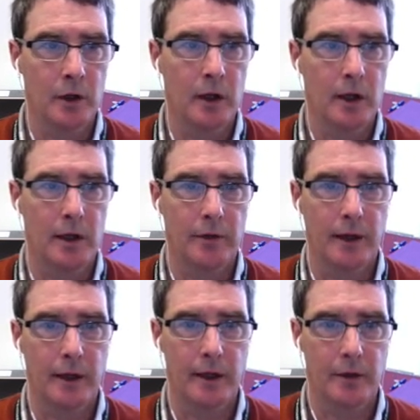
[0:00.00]

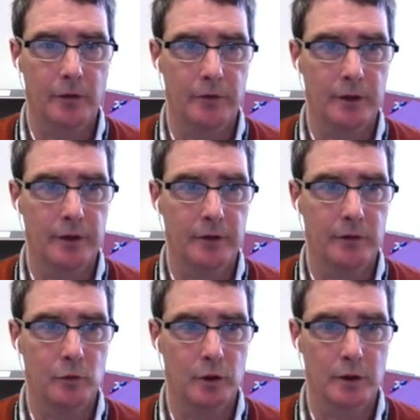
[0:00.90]
That NOV doesn't
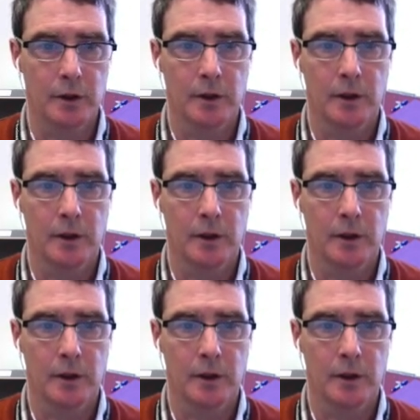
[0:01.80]
work.